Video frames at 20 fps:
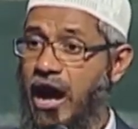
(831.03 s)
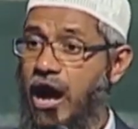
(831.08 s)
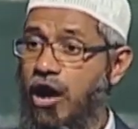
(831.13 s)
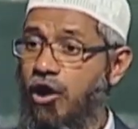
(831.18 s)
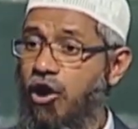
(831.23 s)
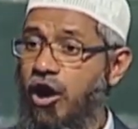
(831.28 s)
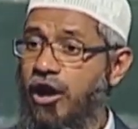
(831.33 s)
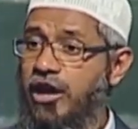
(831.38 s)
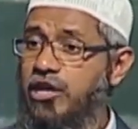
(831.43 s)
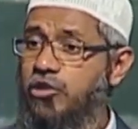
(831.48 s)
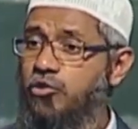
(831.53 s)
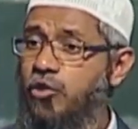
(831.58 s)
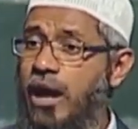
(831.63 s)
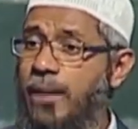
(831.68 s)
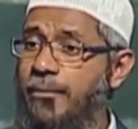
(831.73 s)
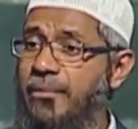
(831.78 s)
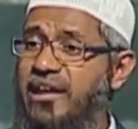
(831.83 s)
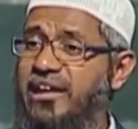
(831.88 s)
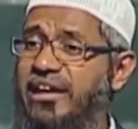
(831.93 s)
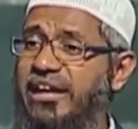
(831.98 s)
According to
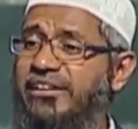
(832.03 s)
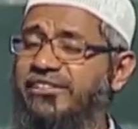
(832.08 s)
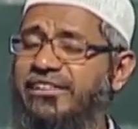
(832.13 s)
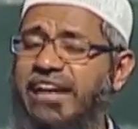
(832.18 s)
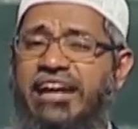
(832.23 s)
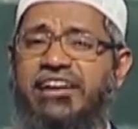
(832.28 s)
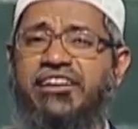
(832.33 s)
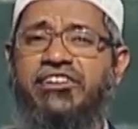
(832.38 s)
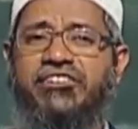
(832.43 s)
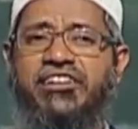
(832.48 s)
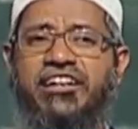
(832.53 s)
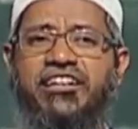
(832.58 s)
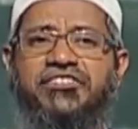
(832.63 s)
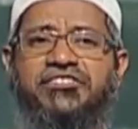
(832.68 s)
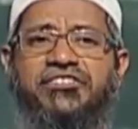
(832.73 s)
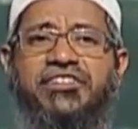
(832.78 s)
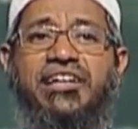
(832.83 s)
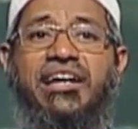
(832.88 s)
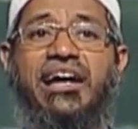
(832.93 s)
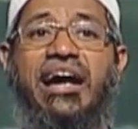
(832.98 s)
American
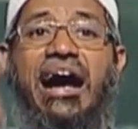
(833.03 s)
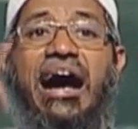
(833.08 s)
statistics,